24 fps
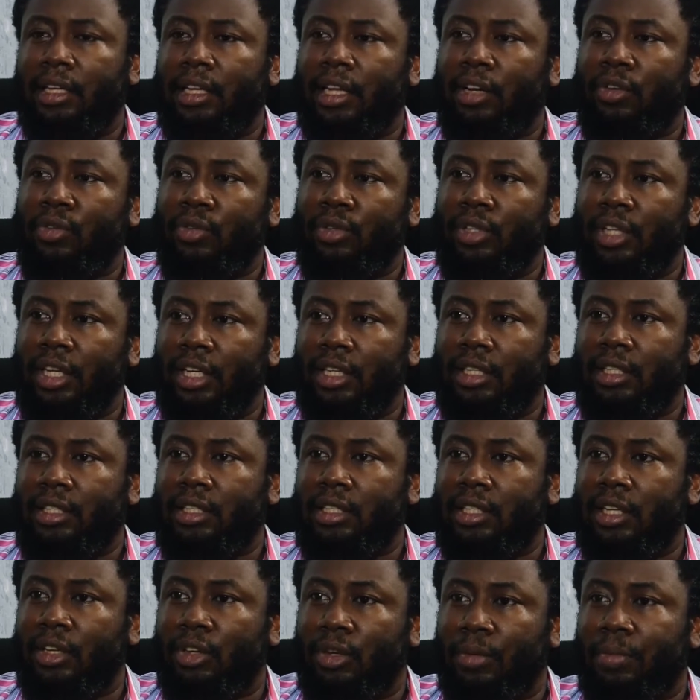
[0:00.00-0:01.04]
and all that is
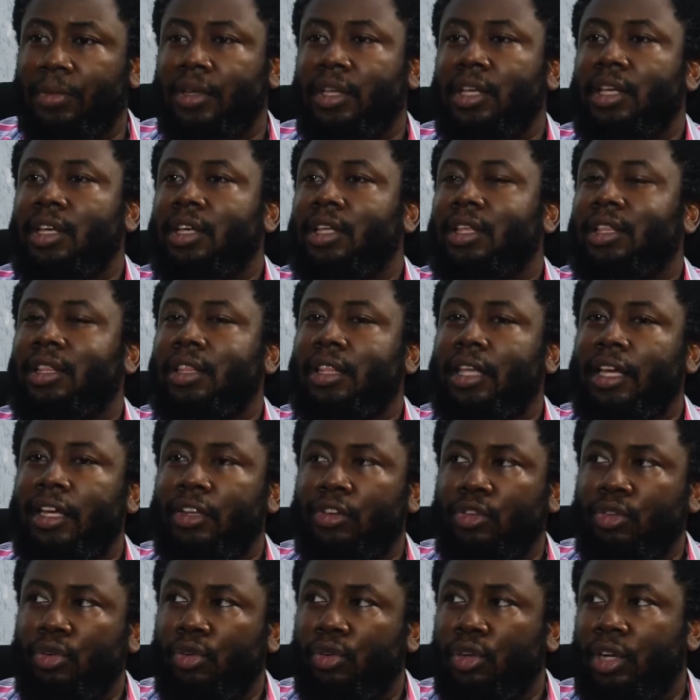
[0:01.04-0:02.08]
set up,
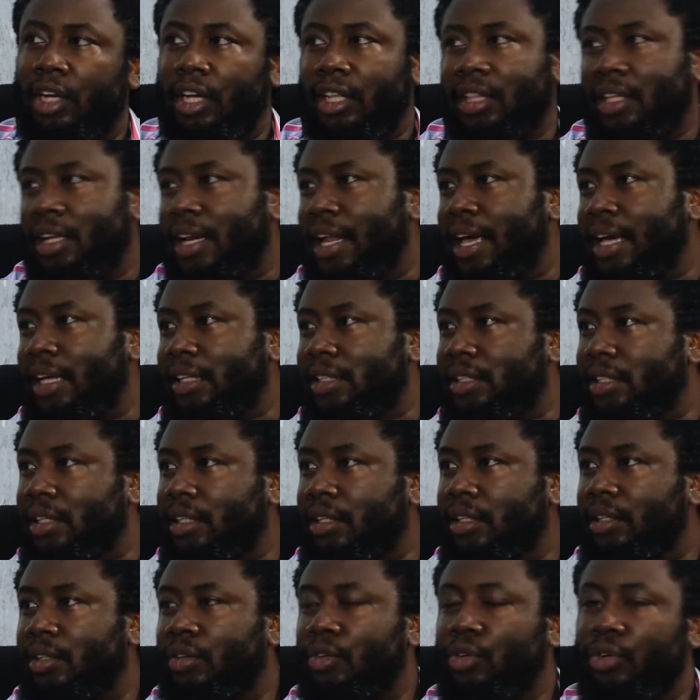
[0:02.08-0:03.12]
then you look at the
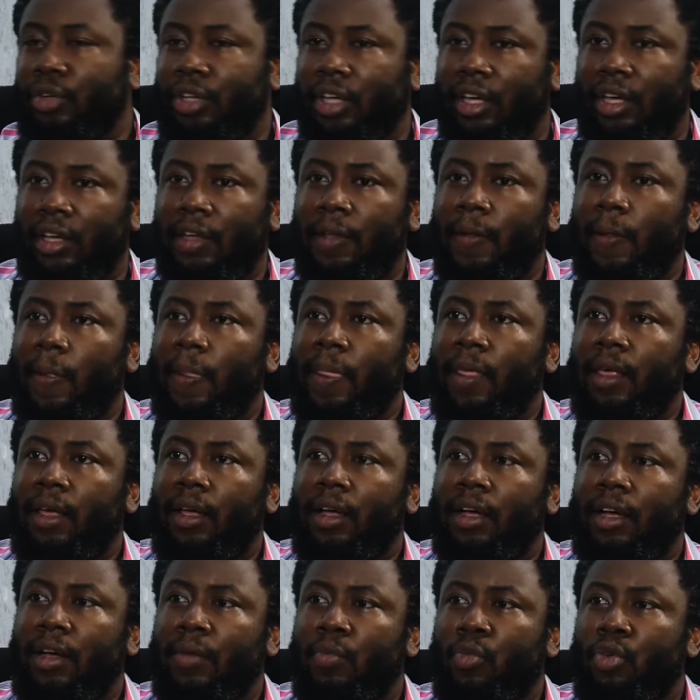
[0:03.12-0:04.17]
lighting. Okay,
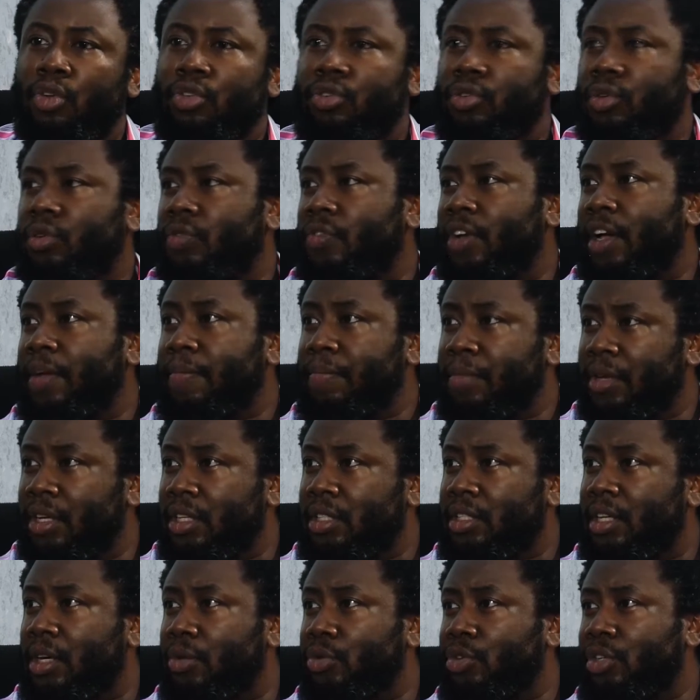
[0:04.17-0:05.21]
what sort of
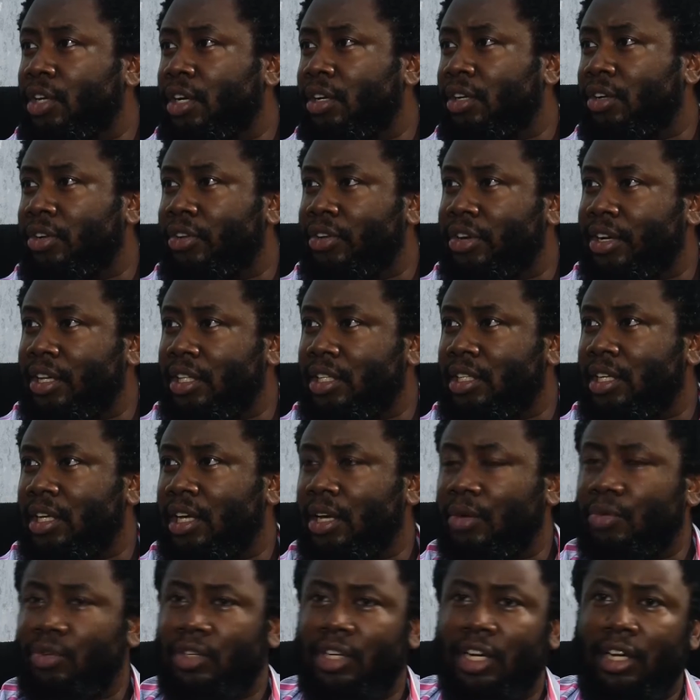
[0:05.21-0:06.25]
ambience are we trying to create here?
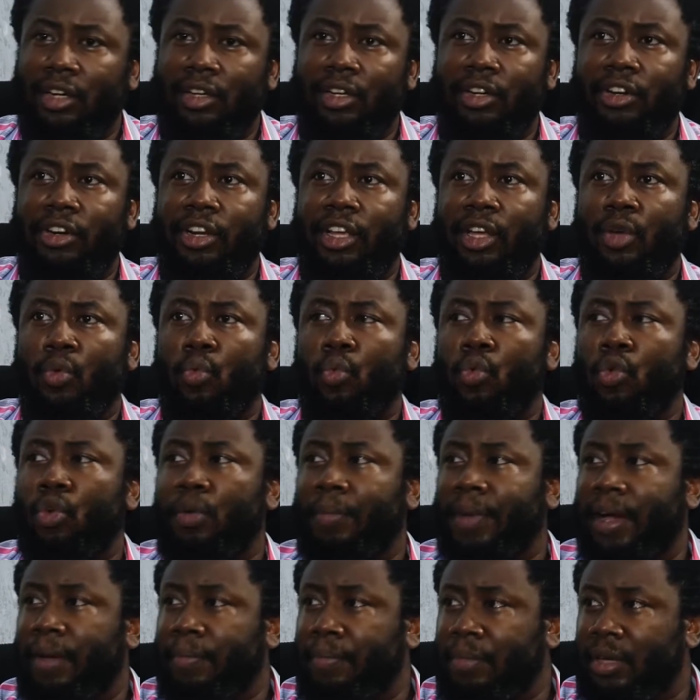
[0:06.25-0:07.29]
Are we trying to create a warm
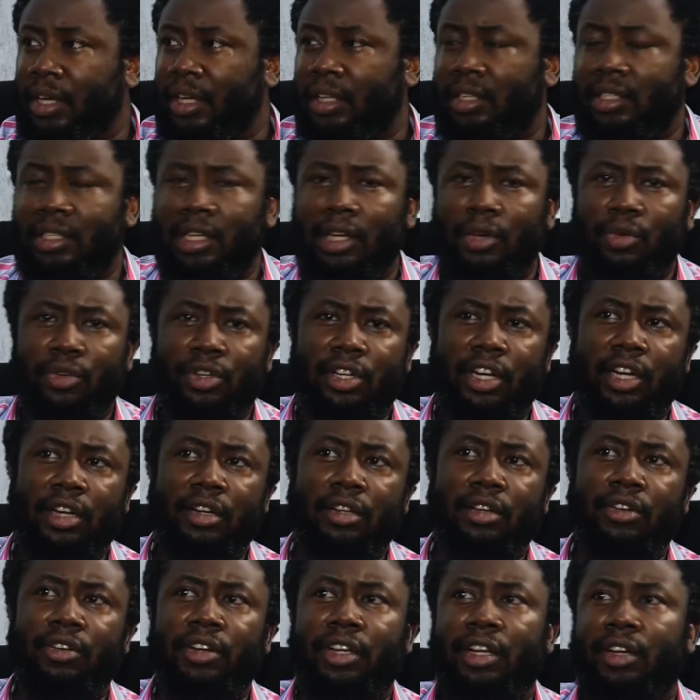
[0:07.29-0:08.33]
ambience? Are we trying
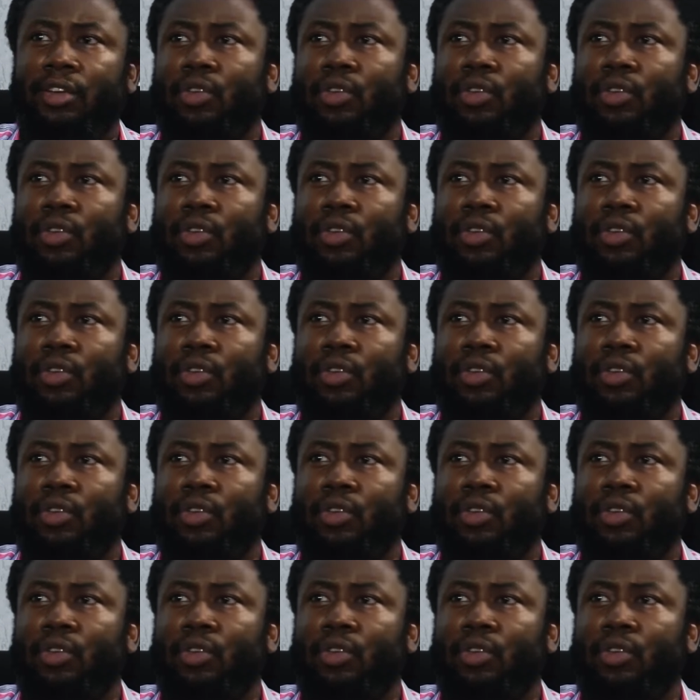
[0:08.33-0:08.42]
to create a